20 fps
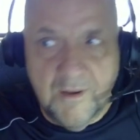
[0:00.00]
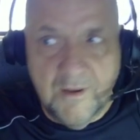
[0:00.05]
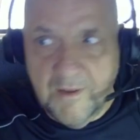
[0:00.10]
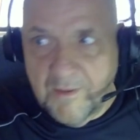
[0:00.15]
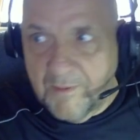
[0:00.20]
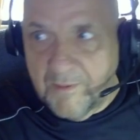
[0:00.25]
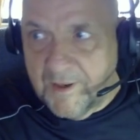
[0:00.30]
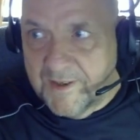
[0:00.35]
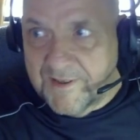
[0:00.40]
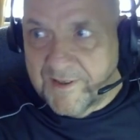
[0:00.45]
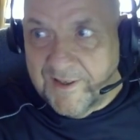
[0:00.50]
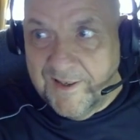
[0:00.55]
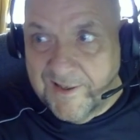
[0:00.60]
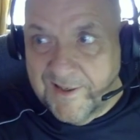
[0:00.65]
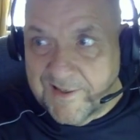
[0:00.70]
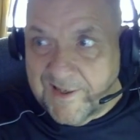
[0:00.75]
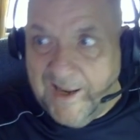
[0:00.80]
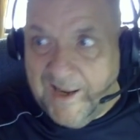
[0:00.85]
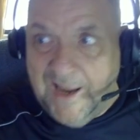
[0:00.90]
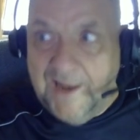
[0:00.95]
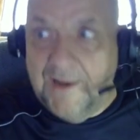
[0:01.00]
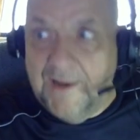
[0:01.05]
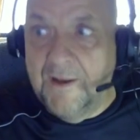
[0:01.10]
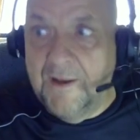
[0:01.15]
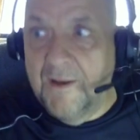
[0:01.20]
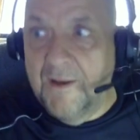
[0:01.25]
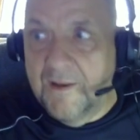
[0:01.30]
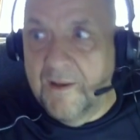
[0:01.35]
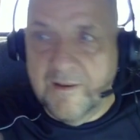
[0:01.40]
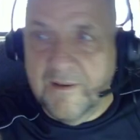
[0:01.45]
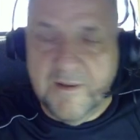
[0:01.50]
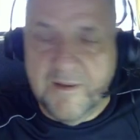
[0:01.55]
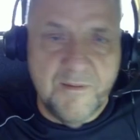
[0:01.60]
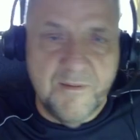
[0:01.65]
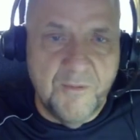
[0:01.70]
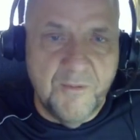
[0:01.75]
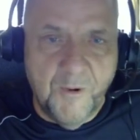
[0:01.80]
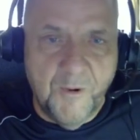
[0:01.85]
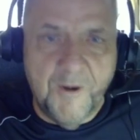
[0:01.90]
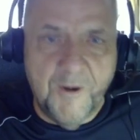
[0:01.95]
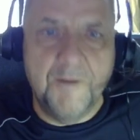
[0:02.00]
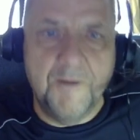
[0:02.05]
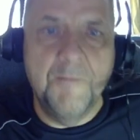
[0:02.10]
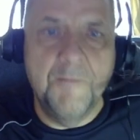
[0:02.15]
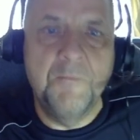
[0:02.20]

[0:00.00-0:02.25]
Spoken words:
otherwise it's hanging, it doesn't work.